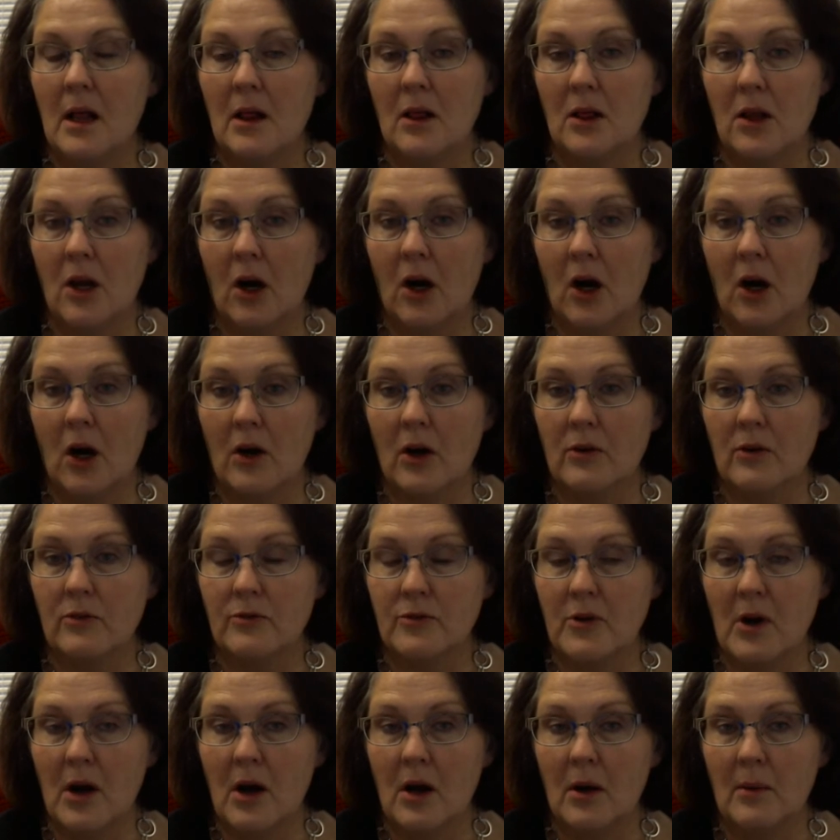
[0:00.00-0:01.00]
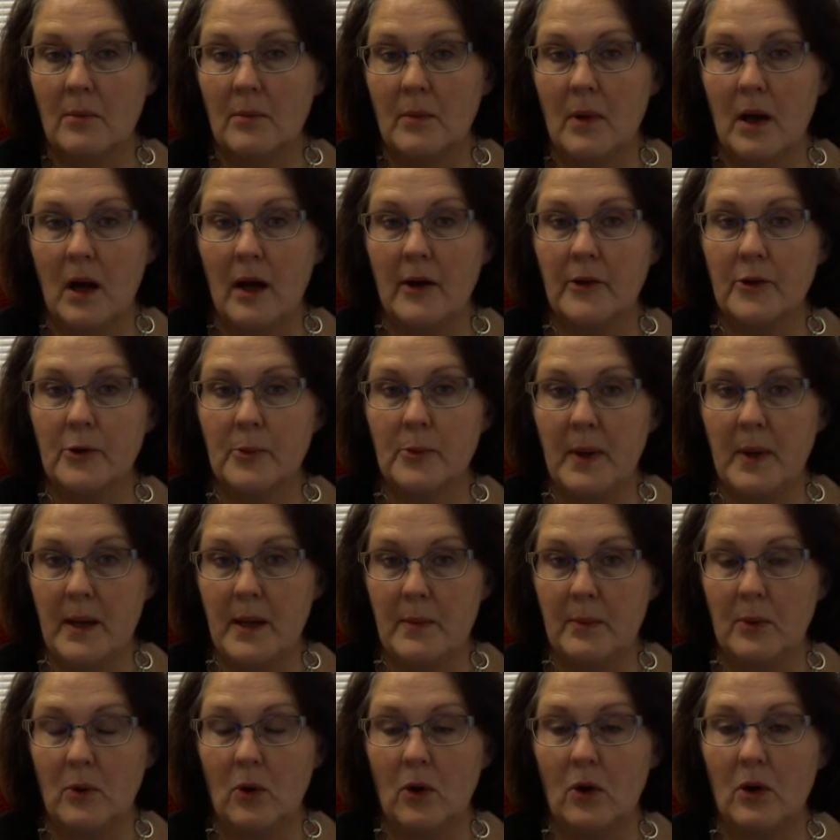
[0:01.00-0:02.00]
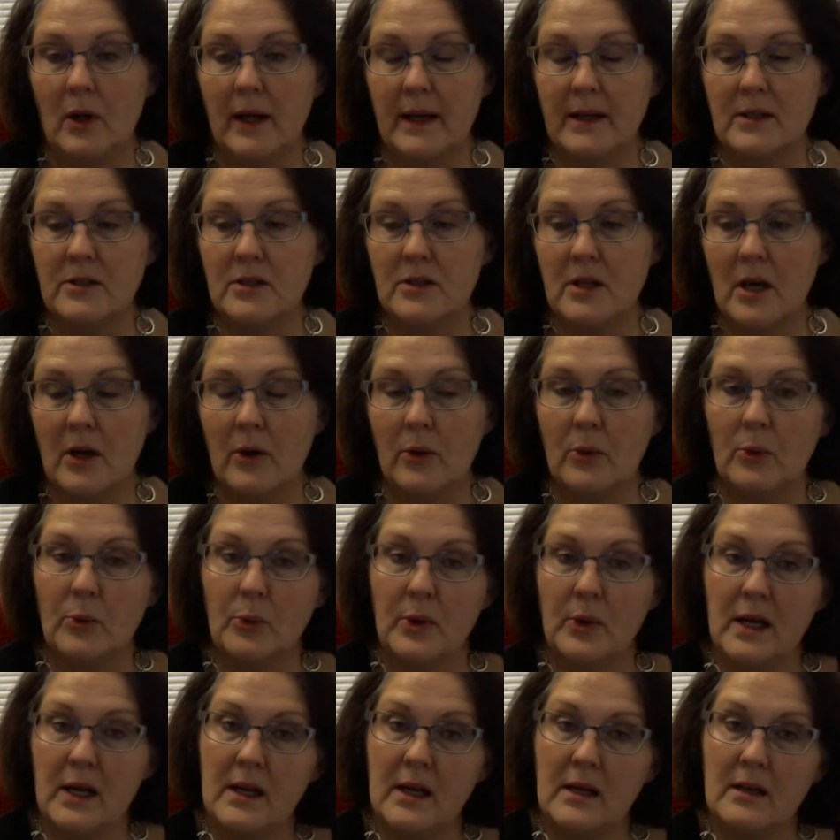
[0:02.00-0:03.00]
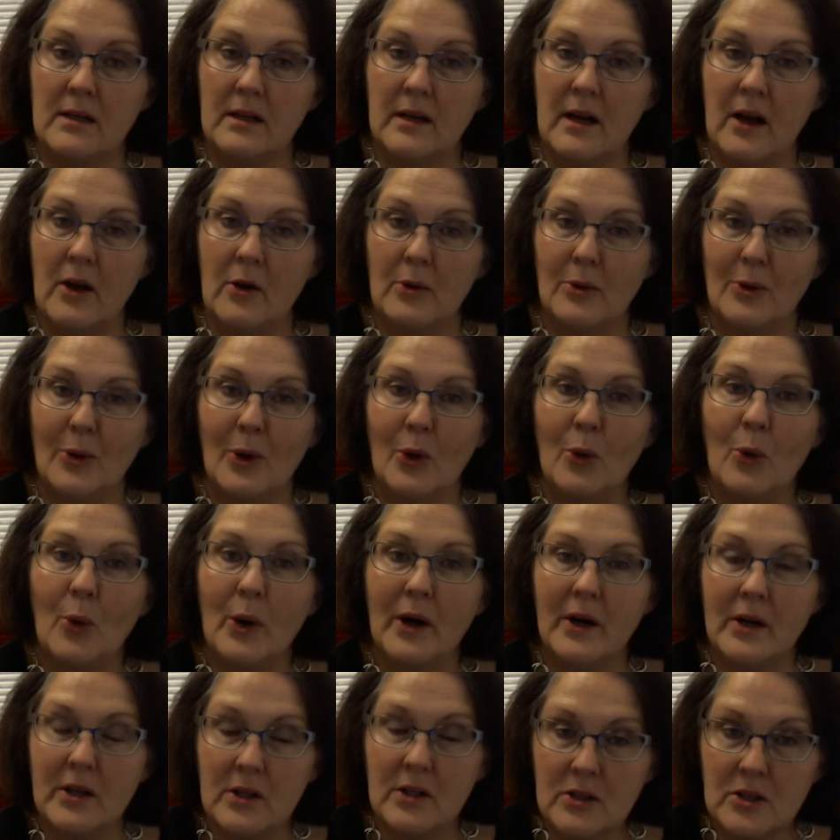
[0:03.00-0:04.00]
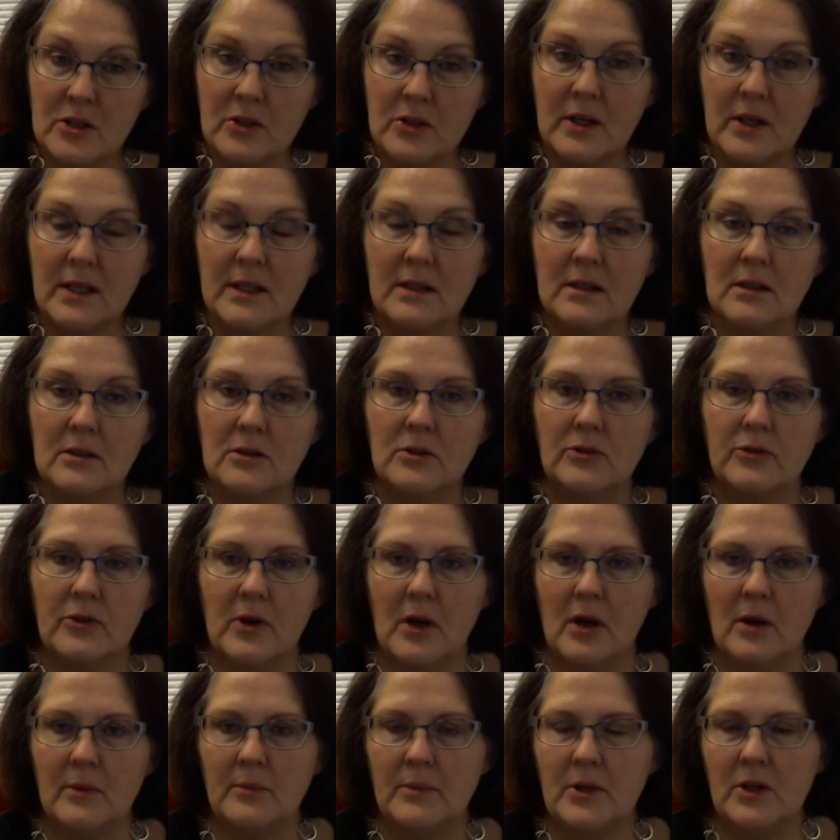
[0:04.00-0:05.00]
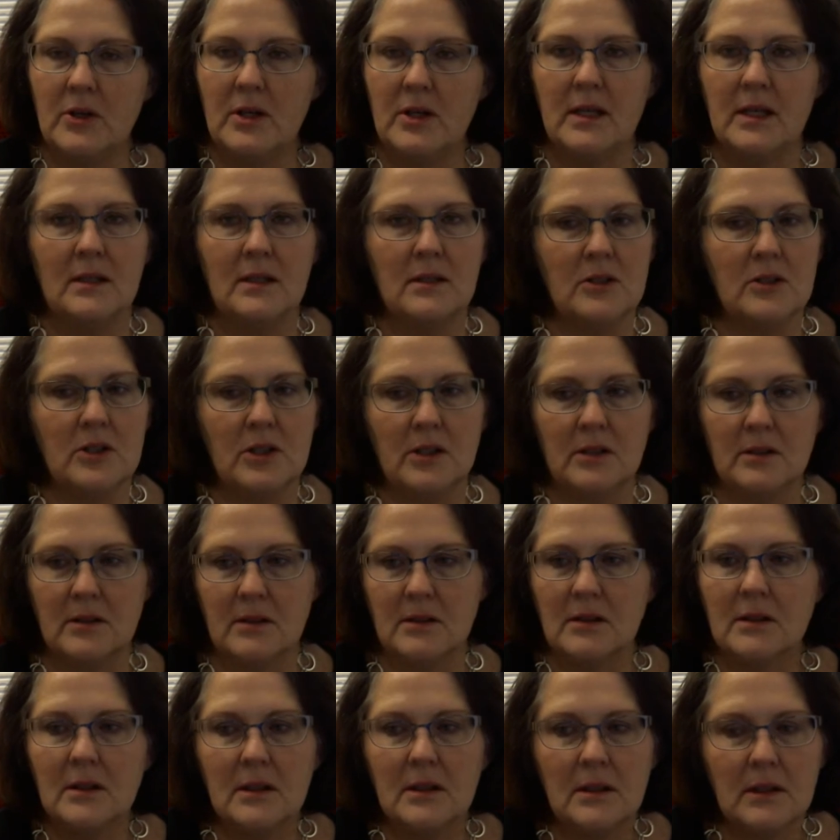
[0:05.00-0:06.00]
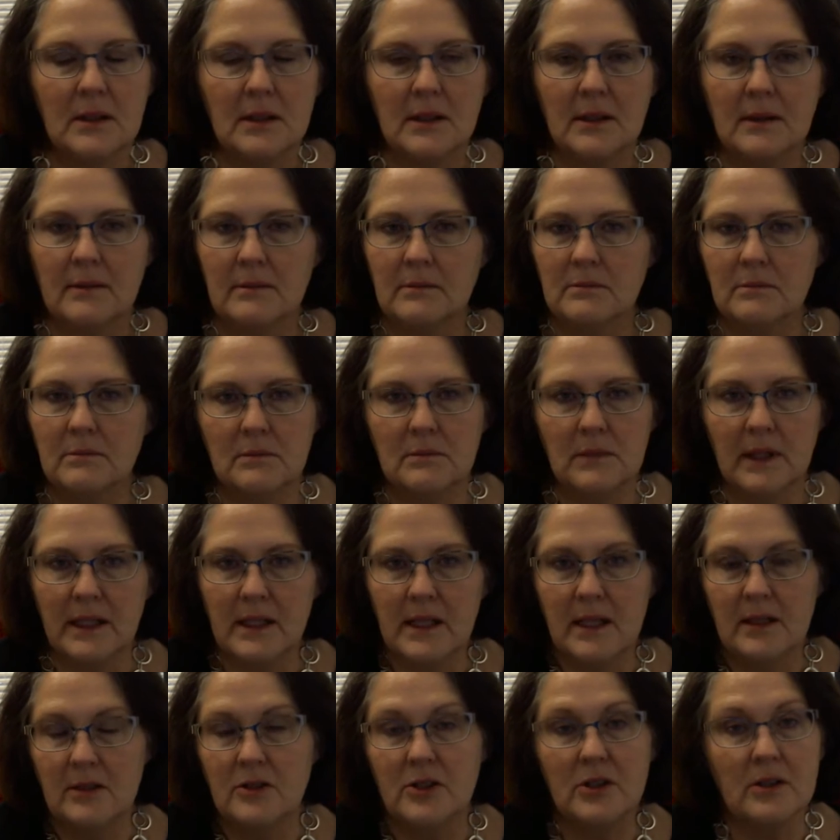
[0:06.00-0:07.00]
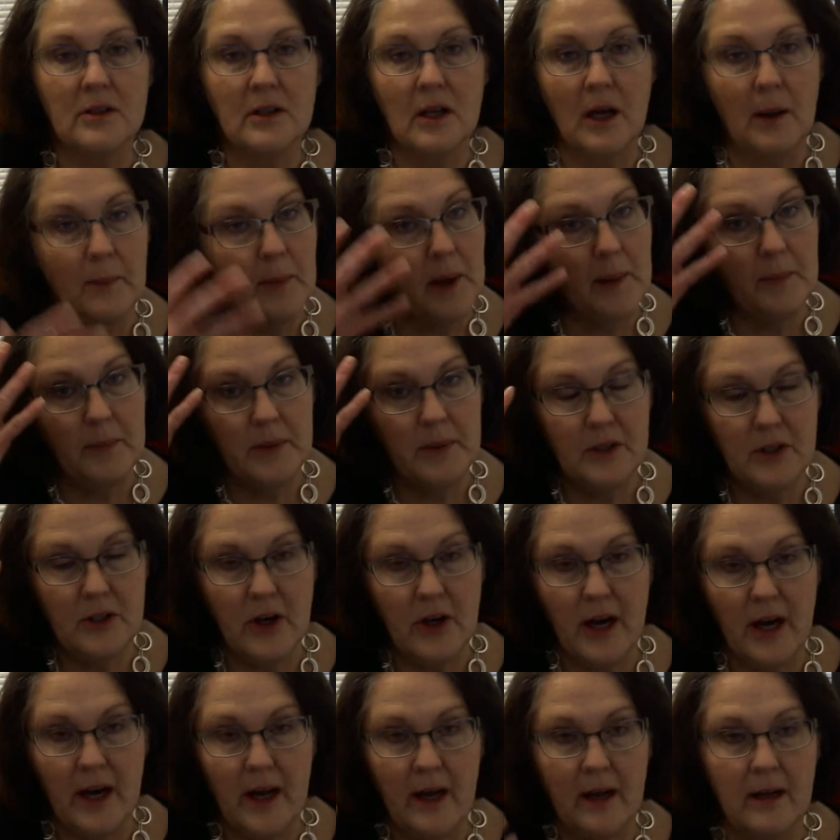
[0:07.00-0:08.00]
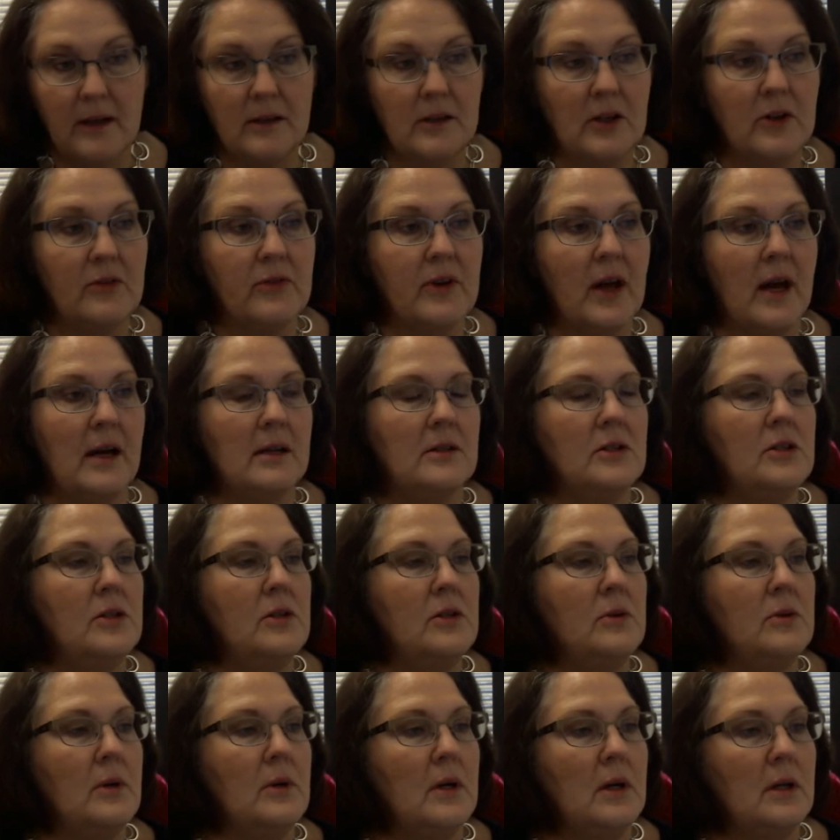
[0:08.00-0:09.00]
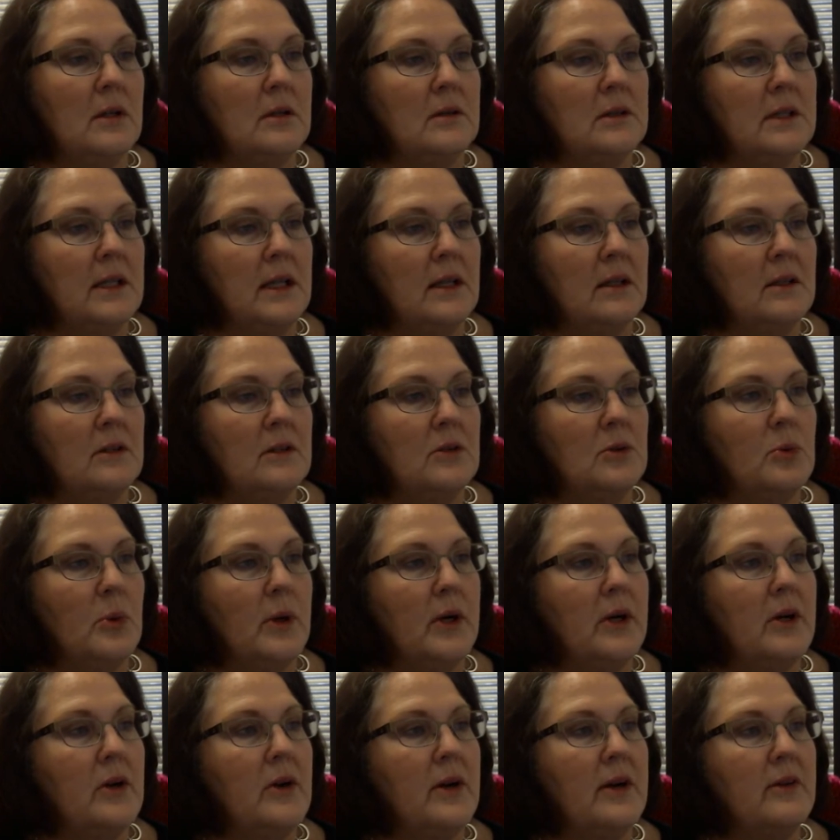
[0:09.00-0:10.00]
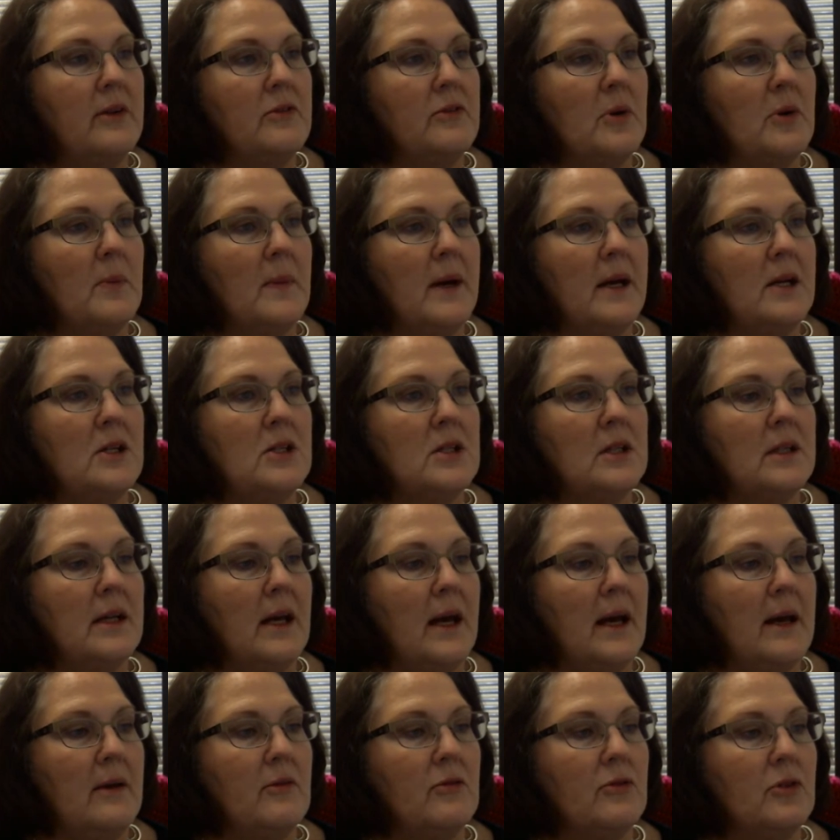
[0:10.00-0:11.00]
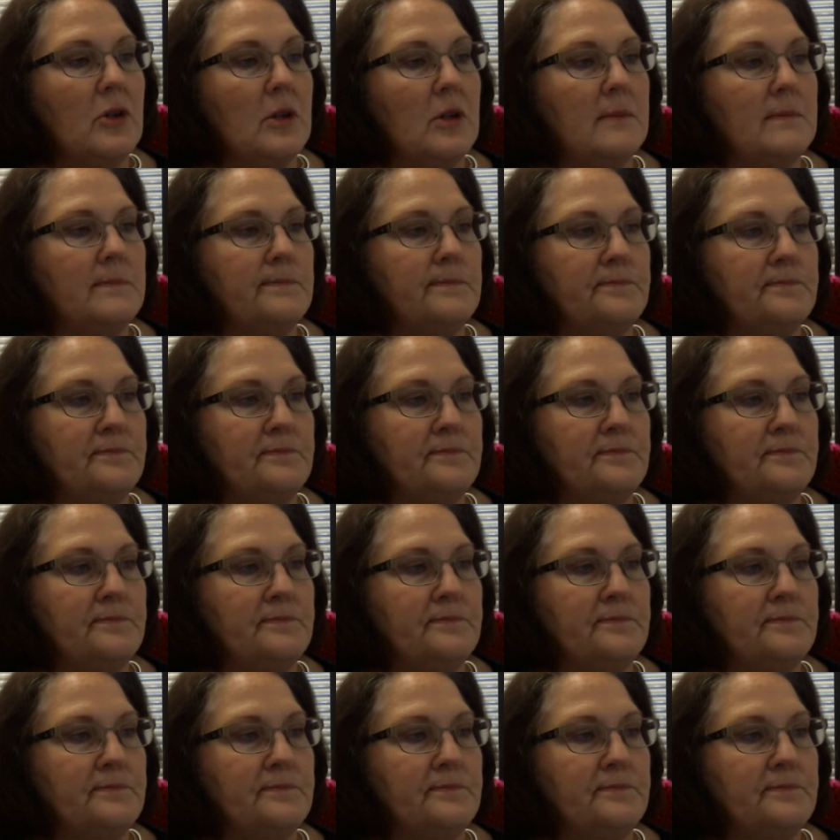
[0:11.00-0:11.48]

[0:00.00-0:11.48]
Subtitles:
learn from other people. And so we need to know, where did you get this from? It didn't just come up in your head. You've got to tell us where your information came from.